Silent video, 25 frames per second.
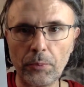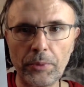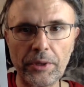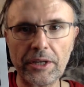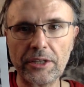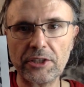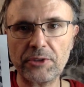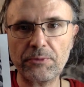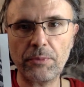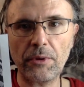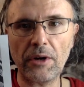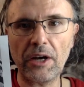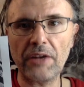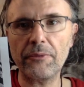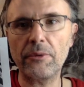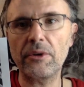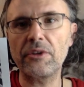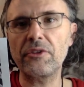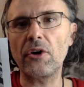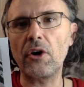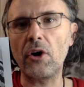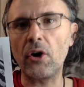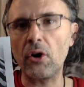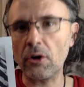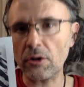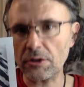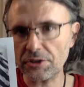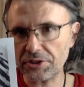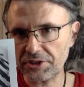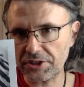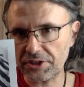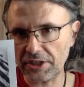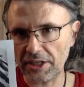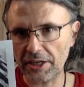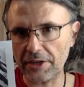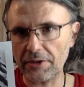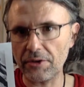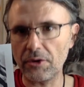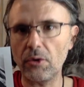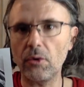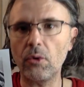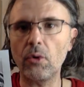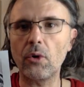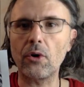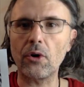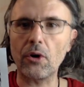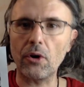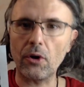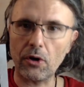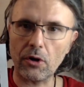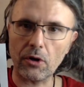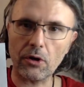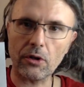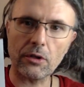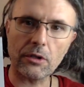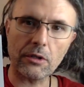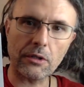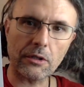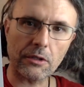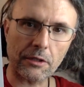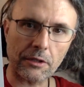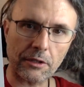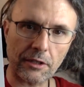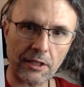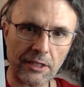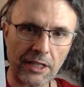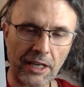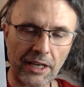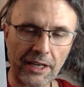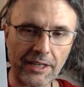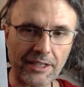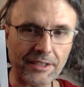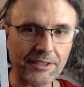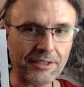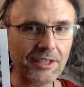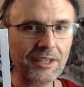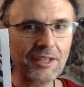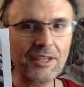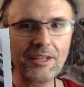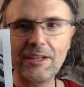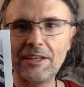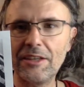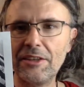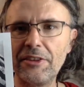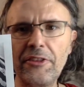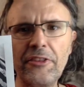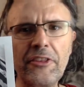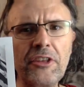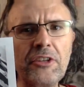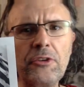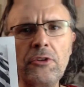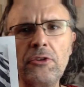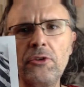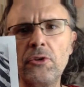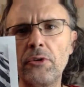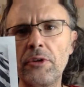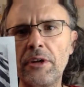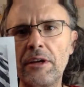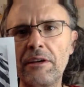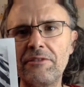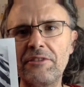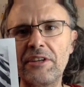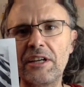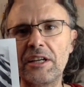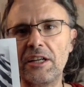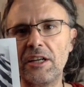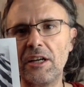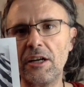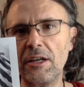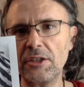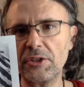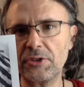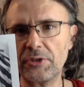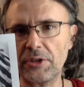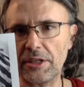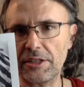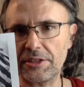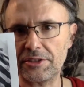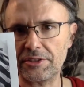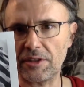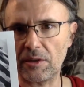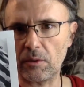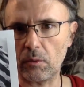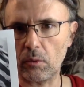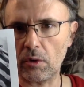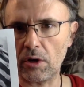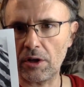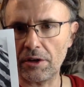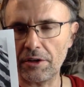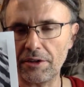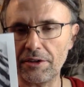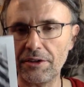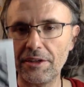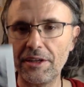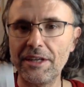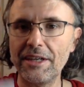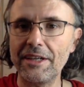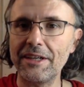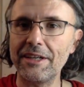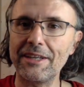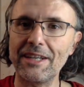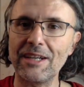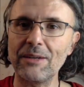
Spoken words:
pick a spot with all shadow or all light. Then you don't have that contrast I wanted. And I